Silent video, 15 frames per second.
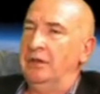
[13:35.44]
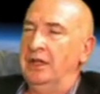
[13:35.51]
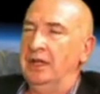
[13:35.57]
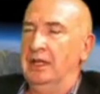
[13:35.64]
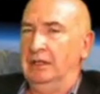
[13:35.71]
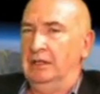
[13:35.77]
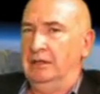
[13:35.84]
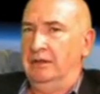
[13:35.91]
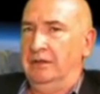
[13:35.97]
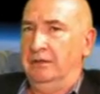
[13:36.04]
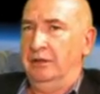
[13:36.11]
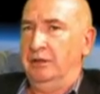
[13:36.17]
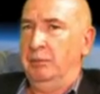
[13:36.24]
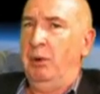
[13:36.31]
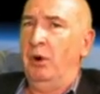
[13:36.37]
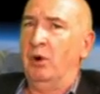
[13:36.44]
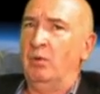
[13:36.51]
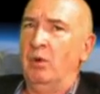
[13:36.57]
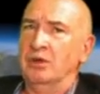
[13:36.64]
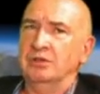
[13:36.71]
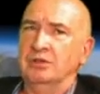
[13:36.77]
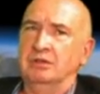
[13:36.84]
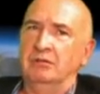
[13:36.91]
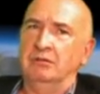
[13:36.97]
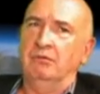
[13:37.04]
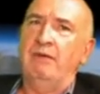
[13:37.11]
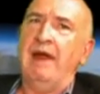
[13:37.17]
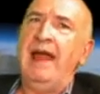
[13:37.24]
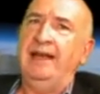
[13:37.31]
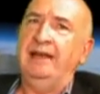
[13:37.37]
The report wasn't
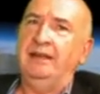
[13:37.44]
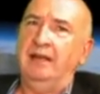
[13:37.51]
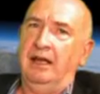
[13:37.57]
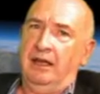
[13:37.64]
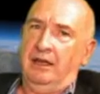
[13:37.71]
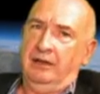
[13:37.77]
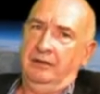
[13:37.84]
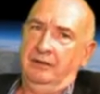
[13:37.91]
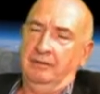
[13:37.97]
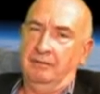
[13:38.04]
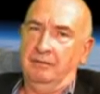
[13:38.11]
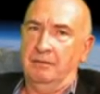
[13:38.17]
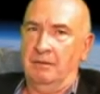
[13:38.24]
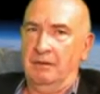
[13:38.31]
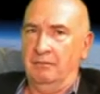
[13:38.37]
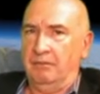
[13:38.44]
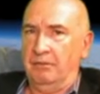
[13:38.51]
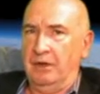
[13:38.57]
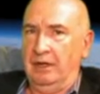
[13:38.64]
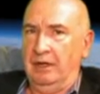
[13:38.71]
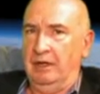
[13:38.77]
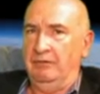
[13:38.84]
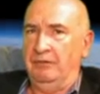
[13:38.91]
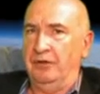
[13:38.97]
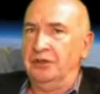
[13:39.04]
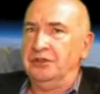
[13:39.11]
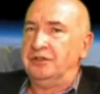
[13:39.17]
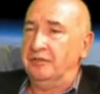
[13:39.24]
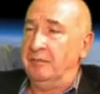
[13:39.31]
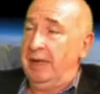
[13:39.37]
read in
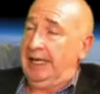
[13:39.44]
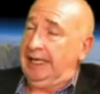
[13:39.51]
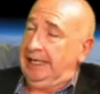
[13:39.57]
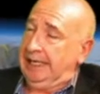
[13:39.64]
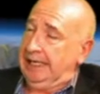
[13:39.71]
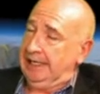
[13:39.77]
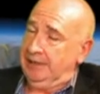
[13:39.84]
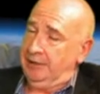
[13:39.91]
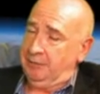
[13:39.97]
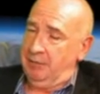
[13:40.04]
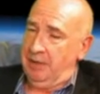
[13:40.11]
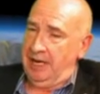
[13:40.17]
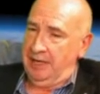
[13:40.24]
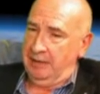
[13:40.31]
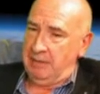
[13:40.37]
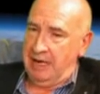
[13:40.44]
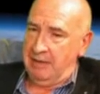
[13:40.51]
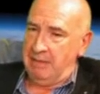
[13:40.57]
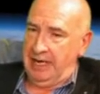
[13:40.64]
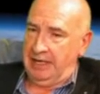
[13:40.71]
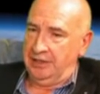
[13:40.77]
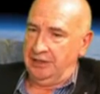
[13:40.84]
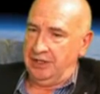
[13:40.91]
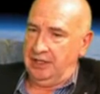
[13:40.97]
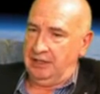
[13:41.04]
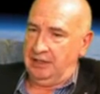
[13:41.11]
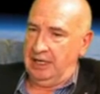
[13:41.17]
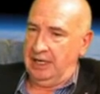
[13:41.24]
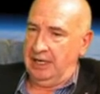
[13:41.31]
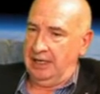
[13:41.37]
front of me by my
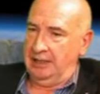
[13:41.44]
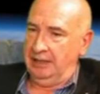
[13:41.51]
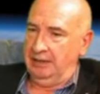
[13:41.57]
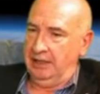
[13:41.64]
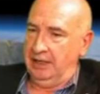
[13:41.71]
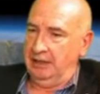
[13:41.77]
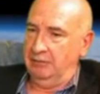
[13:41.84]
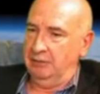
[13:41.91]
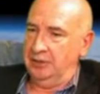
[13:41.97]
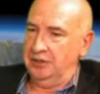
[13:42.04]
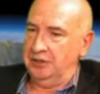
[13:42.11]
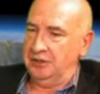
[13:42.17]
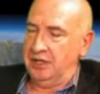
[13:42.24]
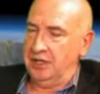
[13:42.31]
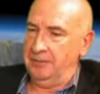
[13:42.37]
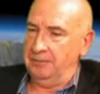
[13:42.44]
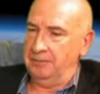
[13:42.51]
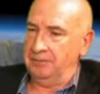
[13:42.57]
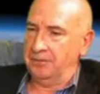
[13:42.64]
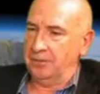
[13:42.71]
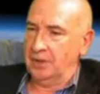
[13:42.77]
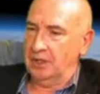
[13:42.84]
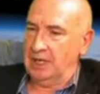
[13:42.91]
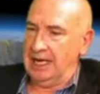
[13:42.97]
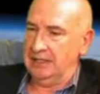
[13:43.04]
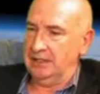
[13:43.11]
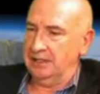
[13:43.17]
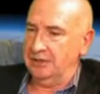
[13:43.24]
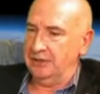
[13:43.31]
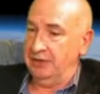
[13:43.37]
manager. I was
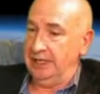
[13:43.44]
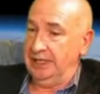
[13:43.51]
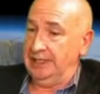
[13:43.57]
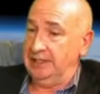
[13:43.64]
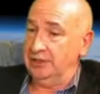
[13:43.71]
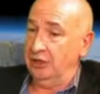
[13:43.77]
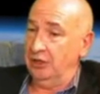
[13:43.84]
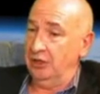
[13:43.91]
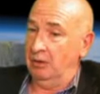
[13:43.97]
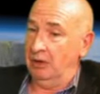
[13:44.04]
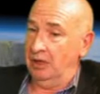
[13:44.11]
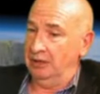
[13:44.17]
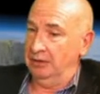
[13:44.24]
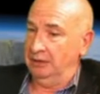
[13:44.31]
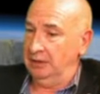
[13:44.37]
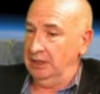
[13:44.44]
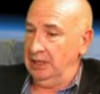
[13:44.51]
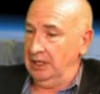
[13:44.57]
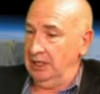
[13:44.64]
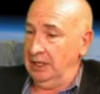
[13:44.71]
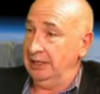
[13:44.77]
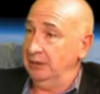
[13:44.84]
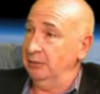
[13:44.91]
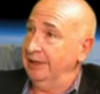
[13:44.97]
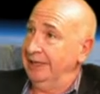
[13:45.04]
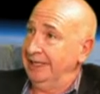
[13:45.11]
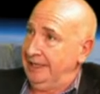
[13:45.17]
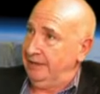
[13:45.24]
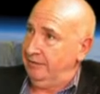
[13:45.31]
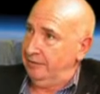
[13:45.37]
asked really to go on annual
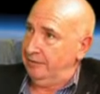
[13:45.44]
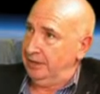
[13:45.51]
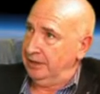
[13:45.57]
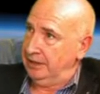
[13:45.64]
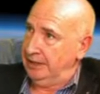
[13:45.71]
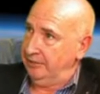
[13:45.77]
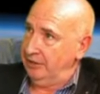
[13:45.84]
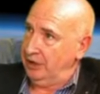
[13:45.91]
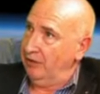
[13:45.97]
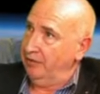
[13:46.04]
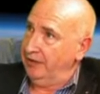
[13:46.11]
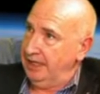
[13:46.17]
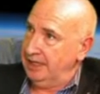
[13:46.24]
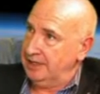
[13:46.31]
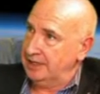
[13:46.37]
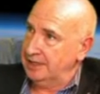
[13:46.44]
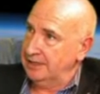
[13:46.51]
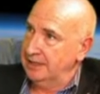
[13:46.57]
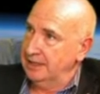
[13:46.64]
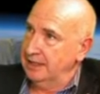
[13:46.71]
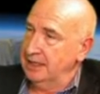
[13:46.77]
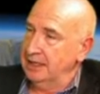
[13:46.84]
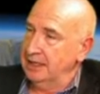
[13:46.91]
leave and leave the office.